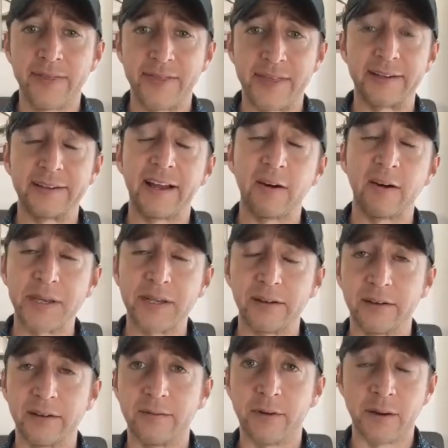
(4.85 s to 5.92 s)
that allow me to
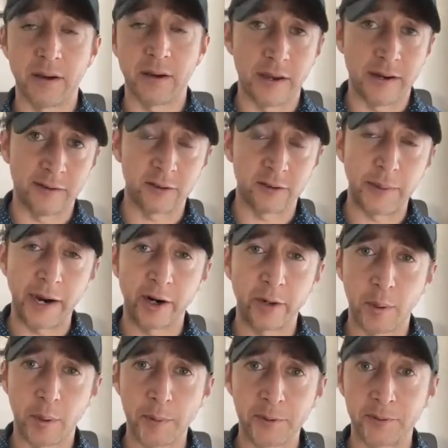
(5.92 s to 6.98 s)
live an inspired,
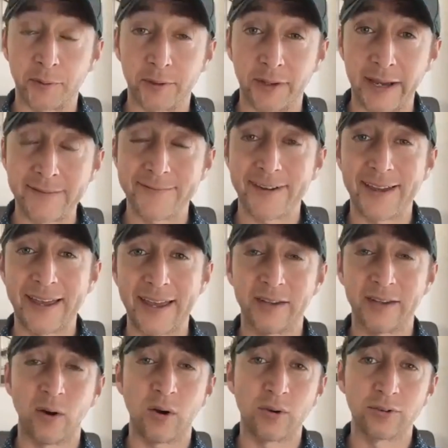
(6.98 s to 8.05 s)
purposeful life
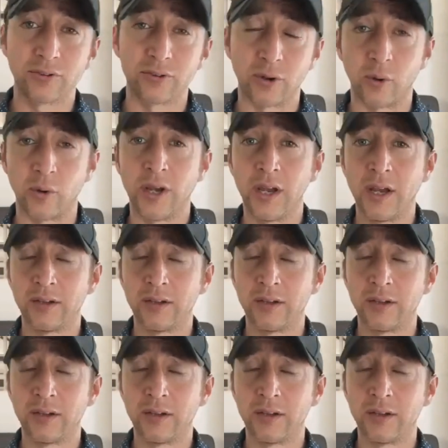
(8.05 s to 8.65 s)
and also